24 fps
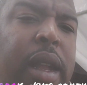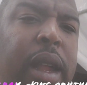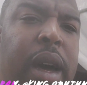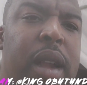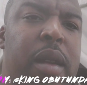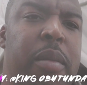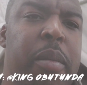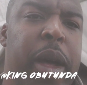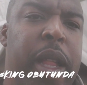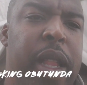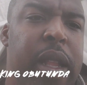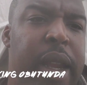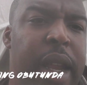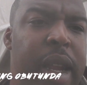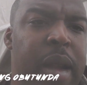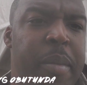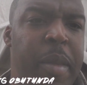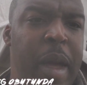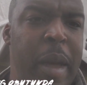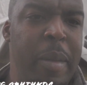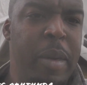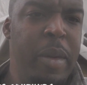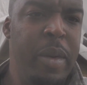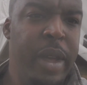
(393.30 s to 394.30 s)
non-melanated
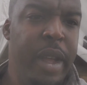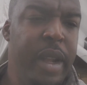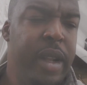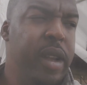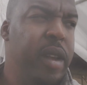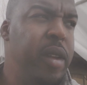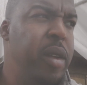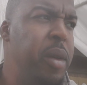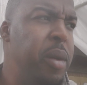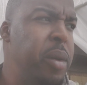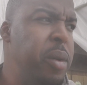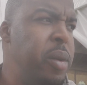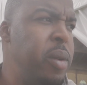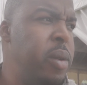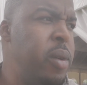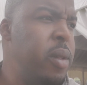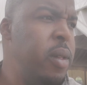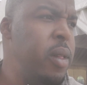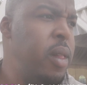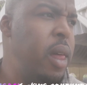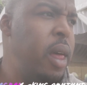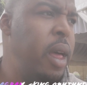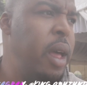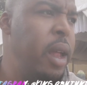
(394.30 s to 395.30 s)
people get to do.
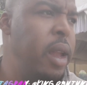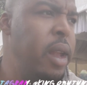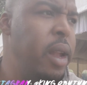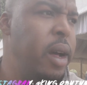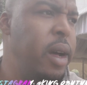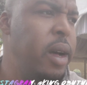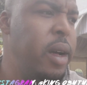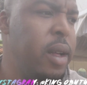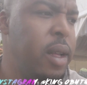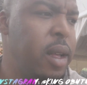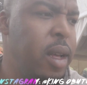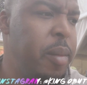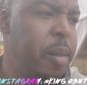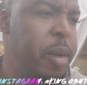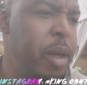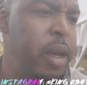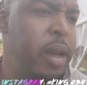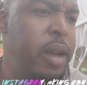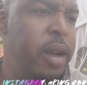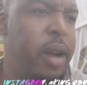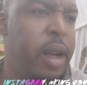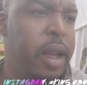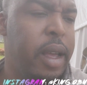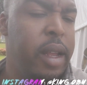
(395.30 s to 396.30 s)
And coming
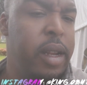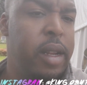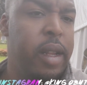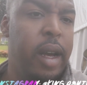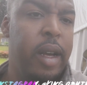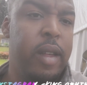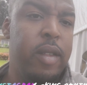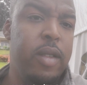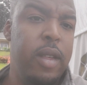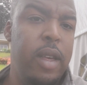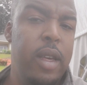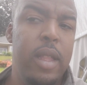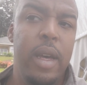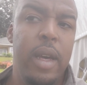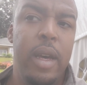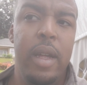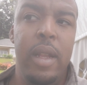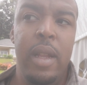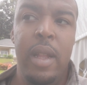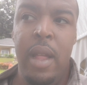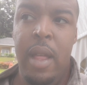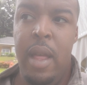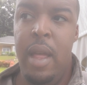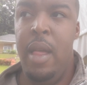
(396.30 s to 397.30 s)
here, I see
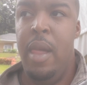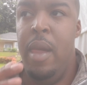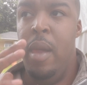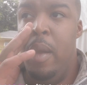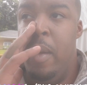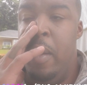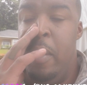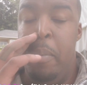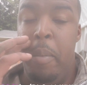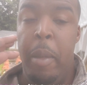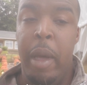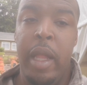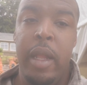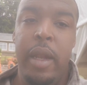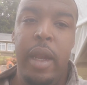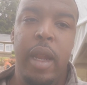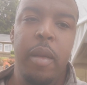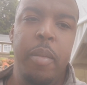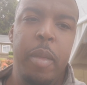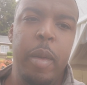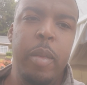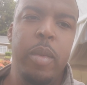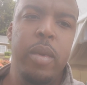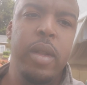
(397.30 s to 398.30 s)
that
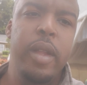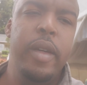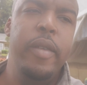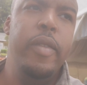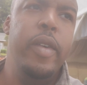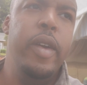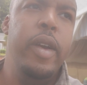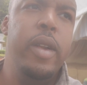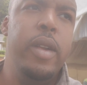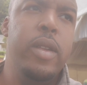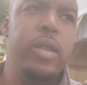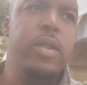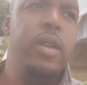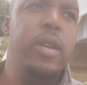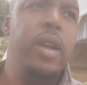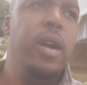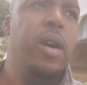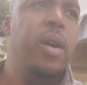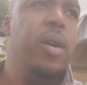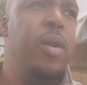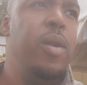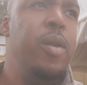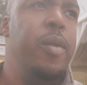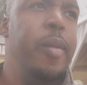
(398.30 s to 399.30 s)
melanated people live here. This is their
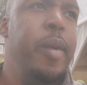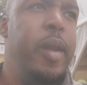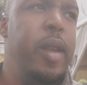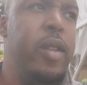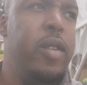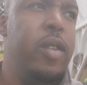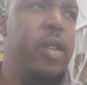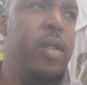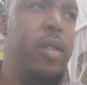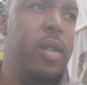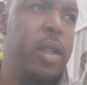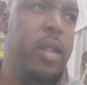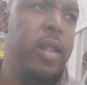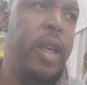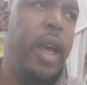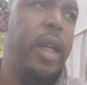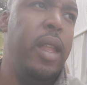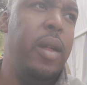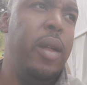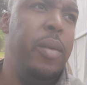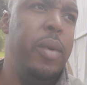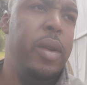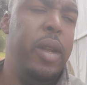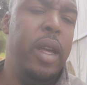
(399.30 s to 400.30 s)
home, and this is
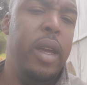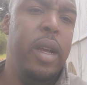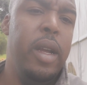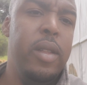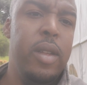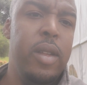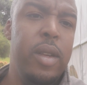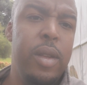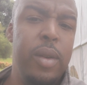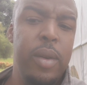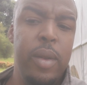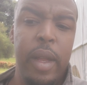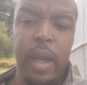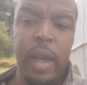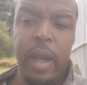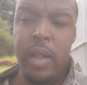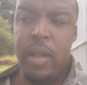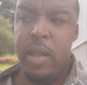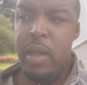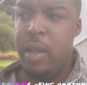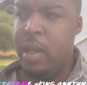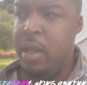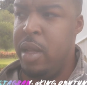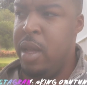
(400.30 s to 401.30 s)
exactly what they get to do. They get
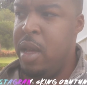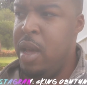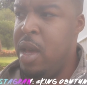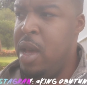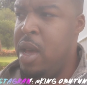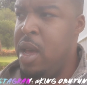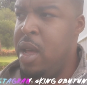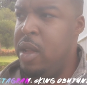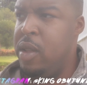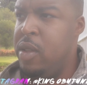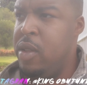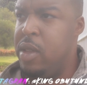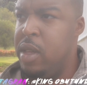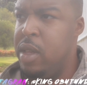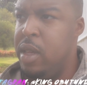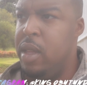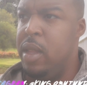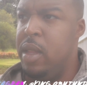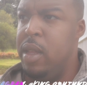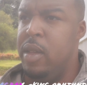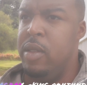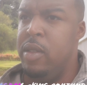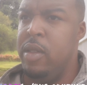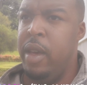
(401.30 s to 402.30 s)
to see
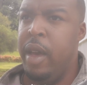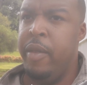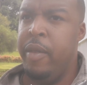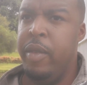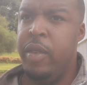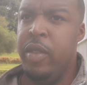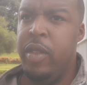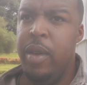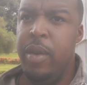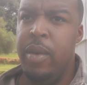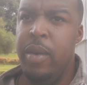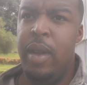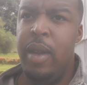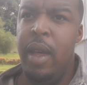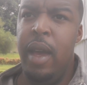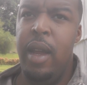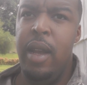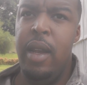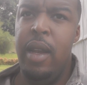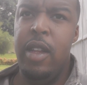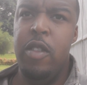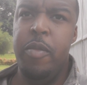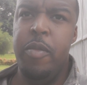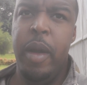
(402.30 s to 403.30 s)
this every single day
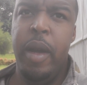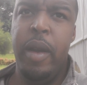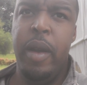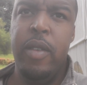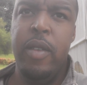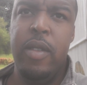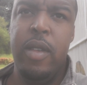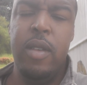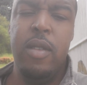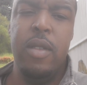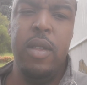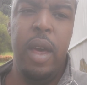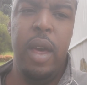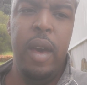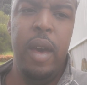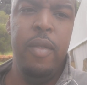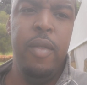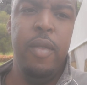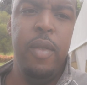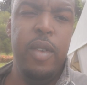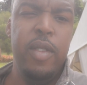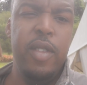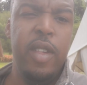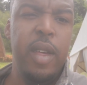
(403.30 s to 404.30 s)
and experience this
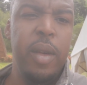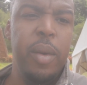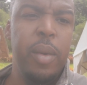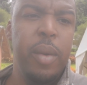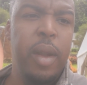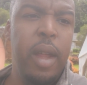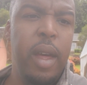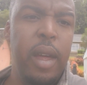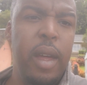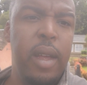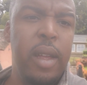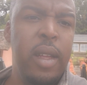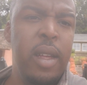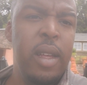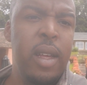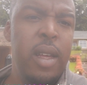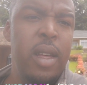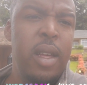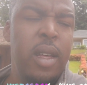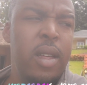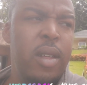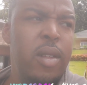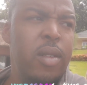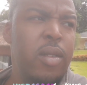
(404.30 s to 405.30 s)
every single day.
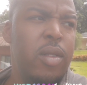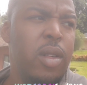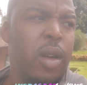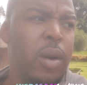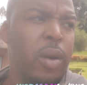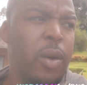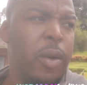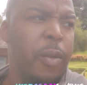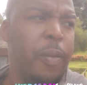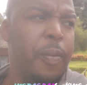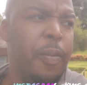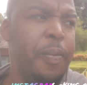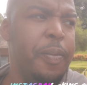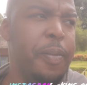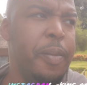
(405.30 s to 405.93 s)
So